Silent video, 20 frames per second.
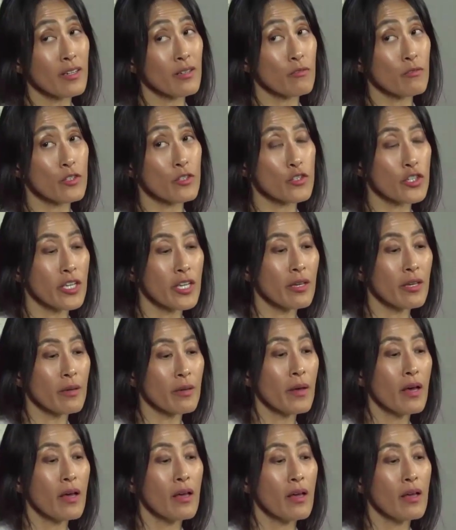Jong un
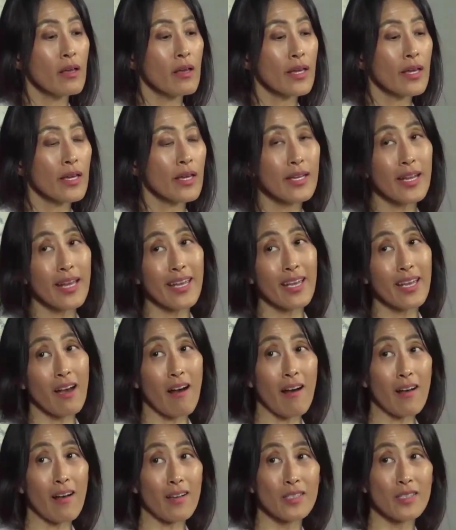regime in
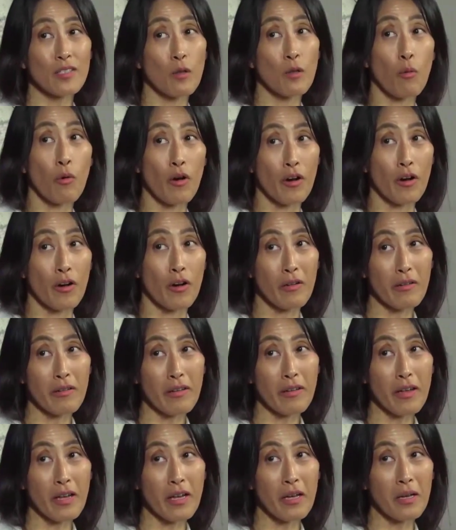a hostile
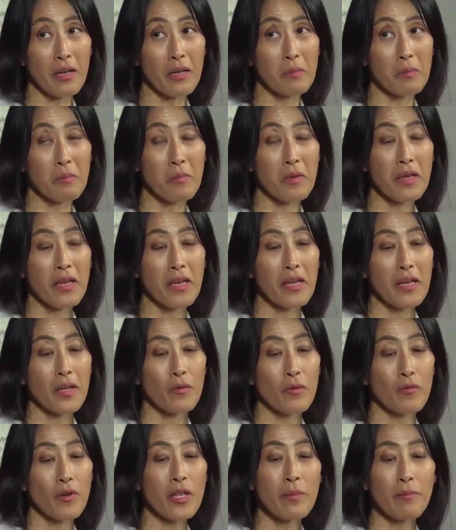world. Um,
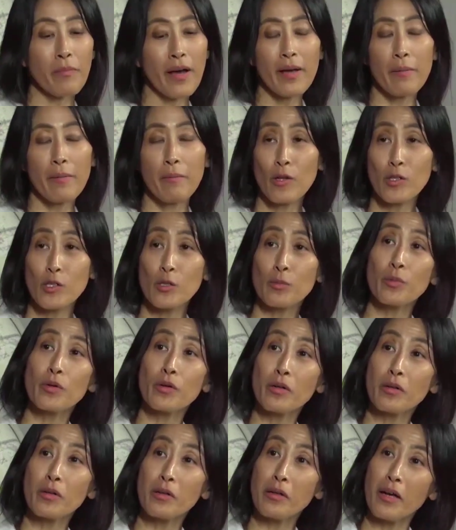written by
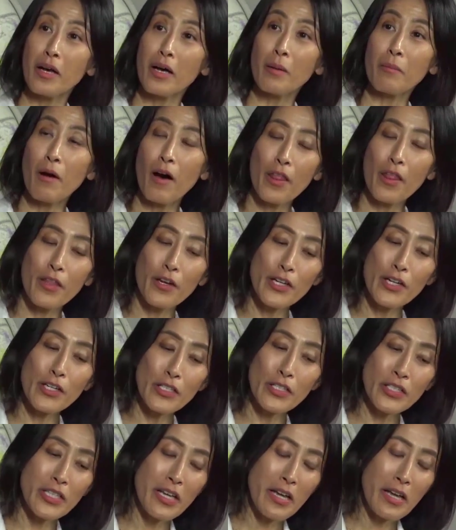multiple um,
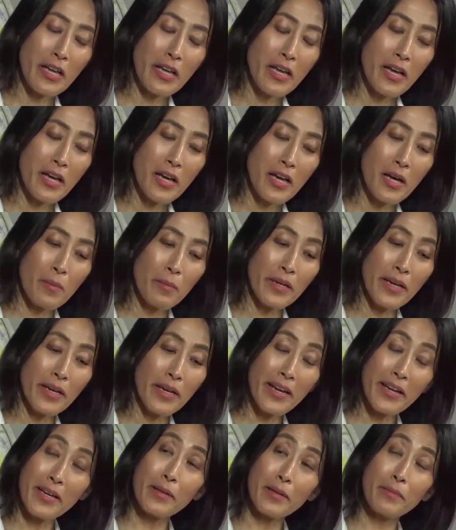authors, um,
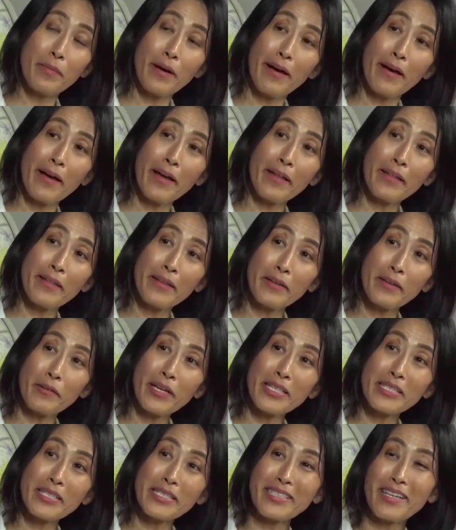but edited by the
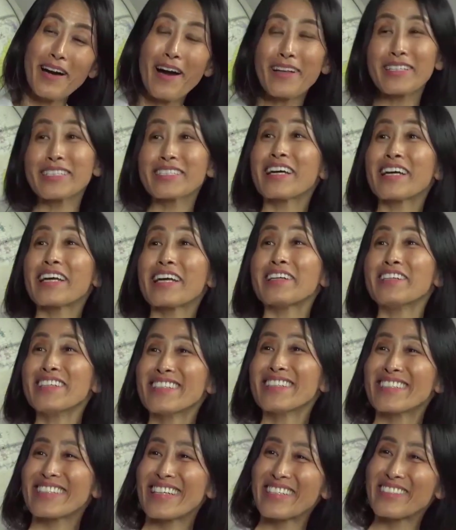great Scott
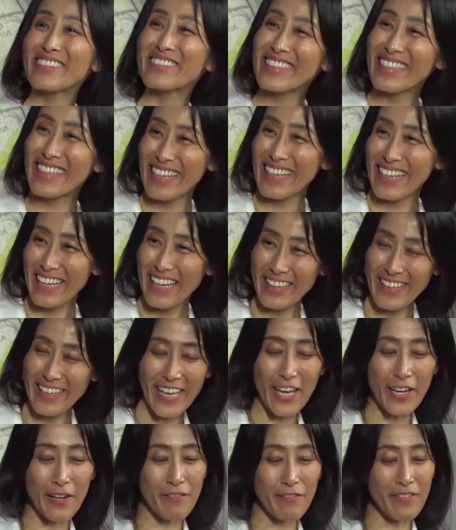Snyder, yes.
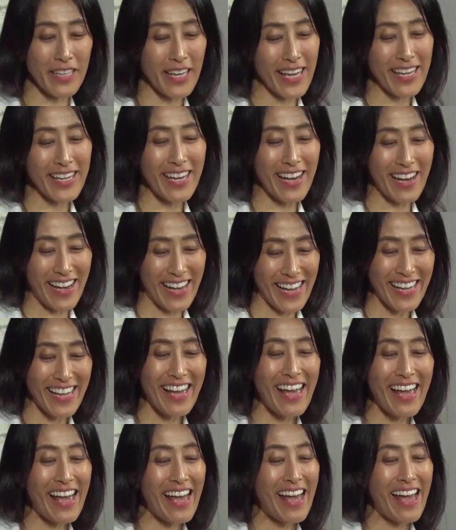the head of the KEI,
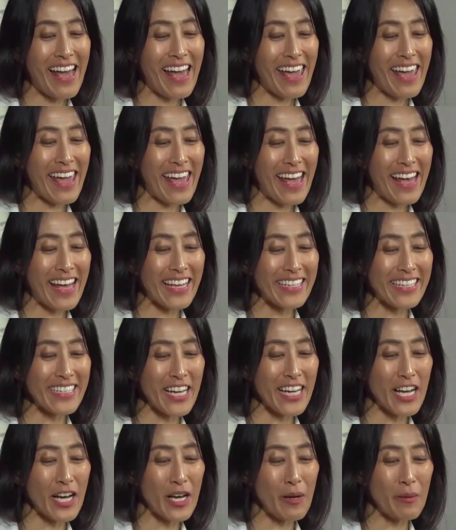mm-hmm.
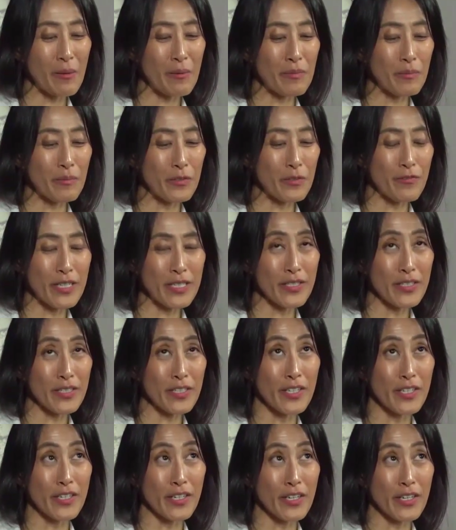and um,
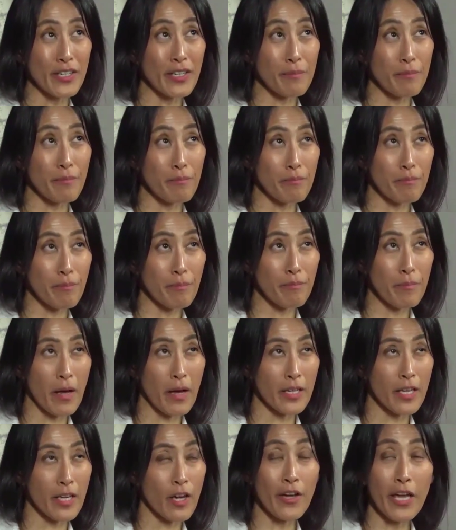Professor
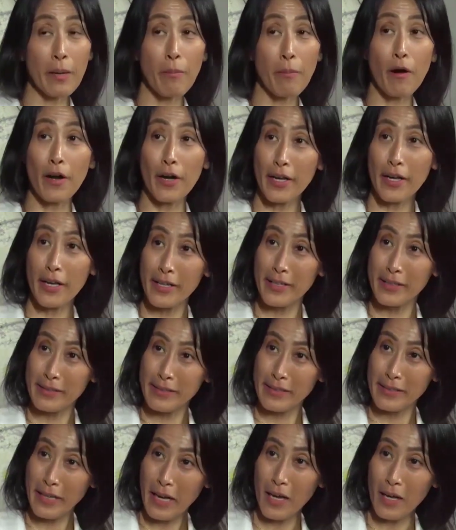uh, Kyung-Ae Park
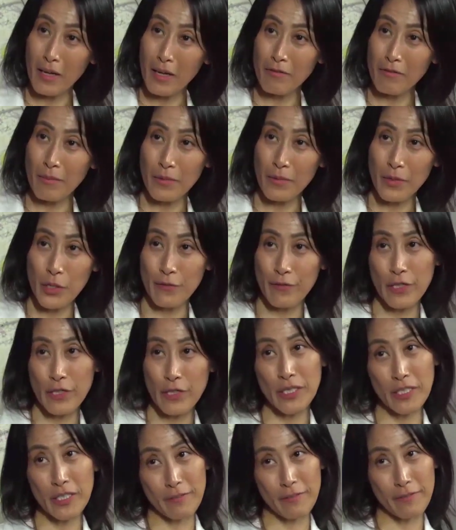yes. Um, from the
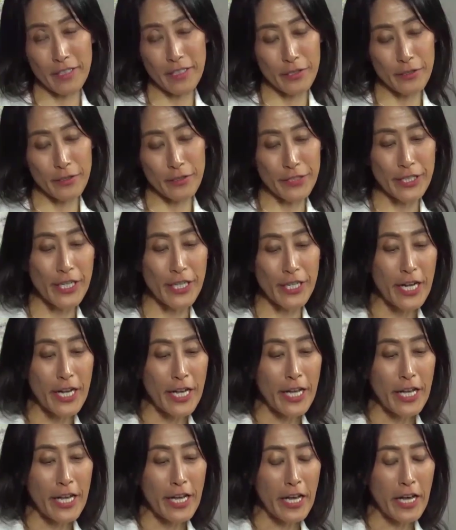University of Vancouver.
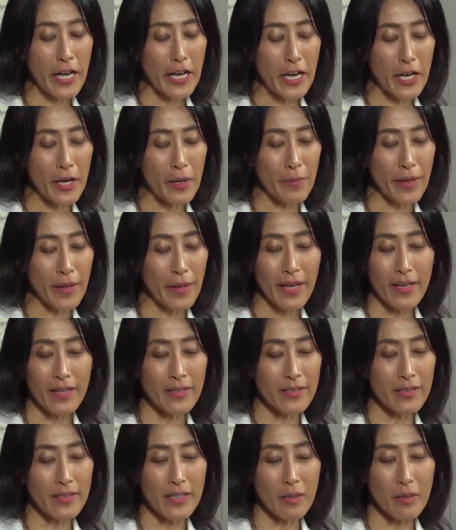Um,
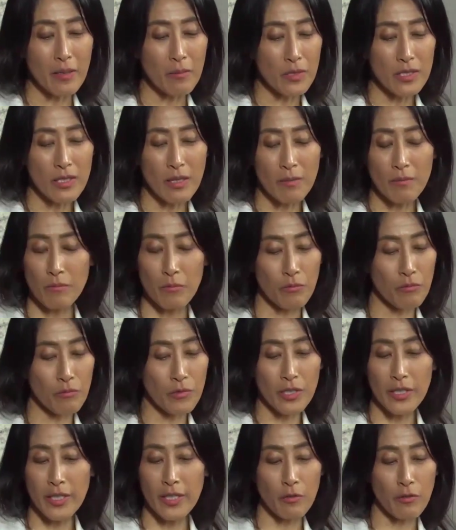and um, some
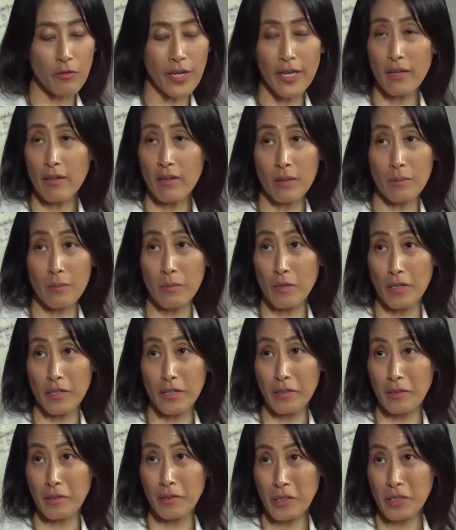really great
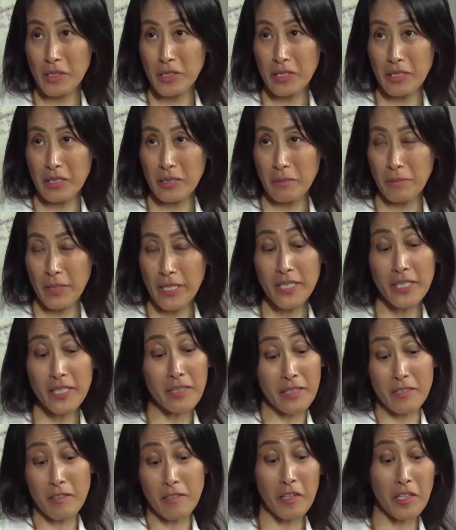articles,
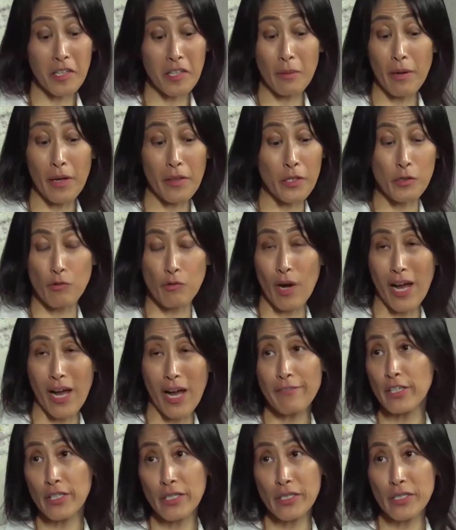basically talking about the
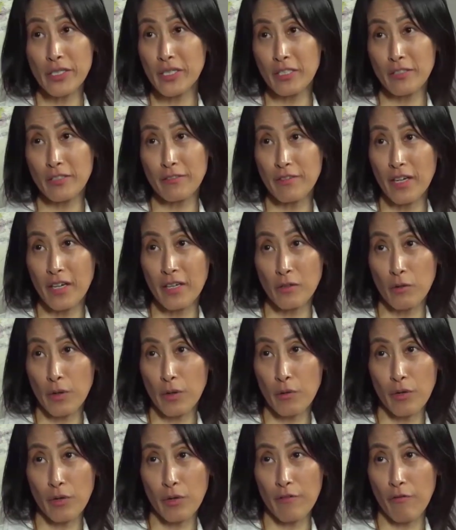drivers of uh,
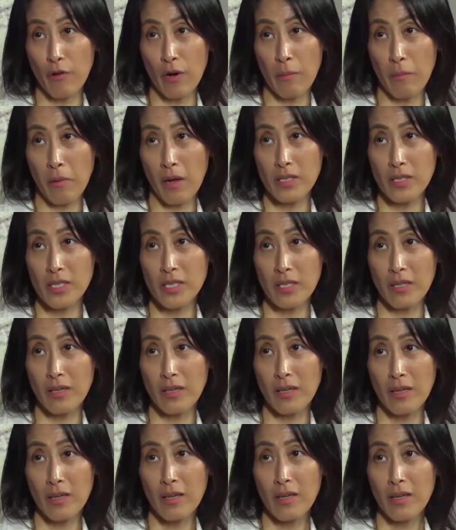North Korea foreign
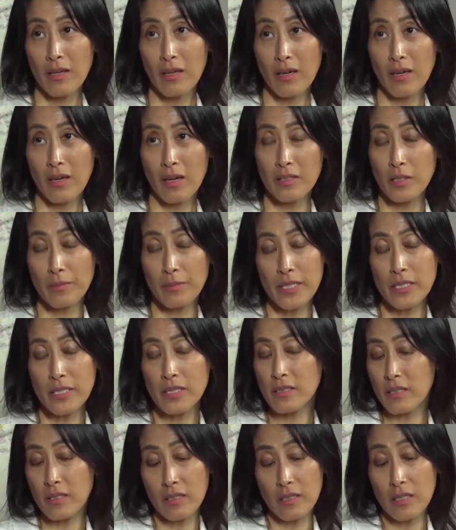policy, uh,
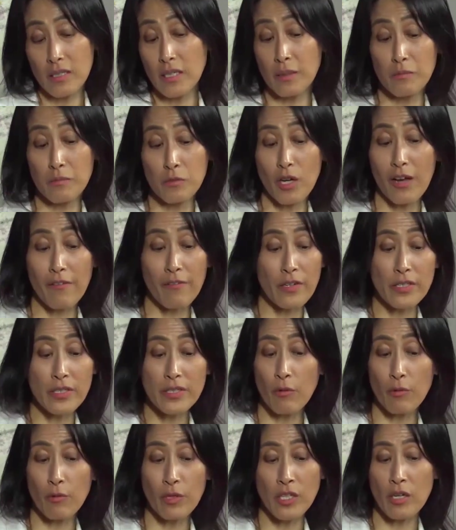domestic
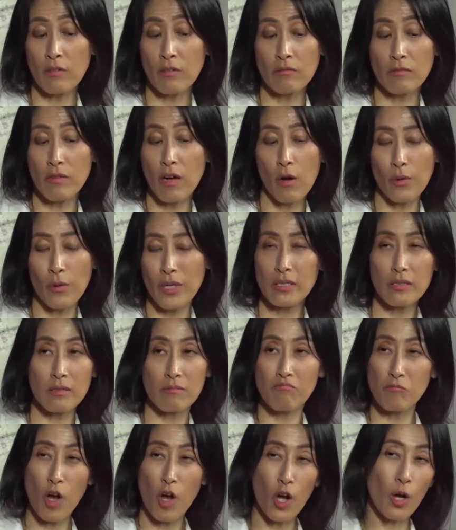drivers that we don't
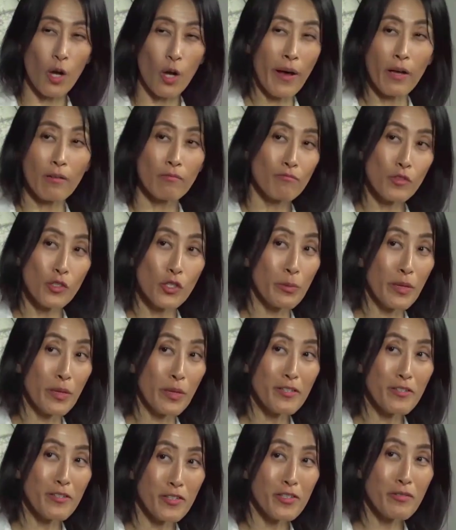always talk about too
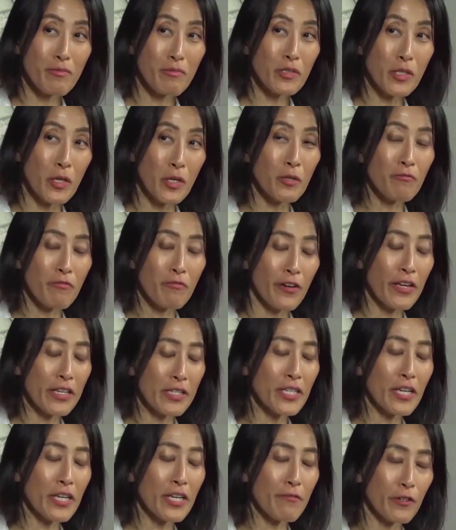much. So,
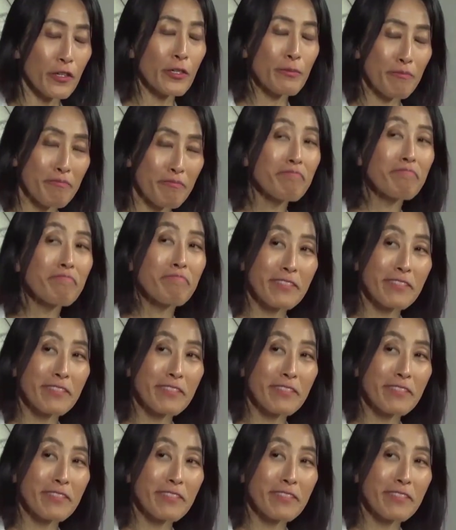very insightful.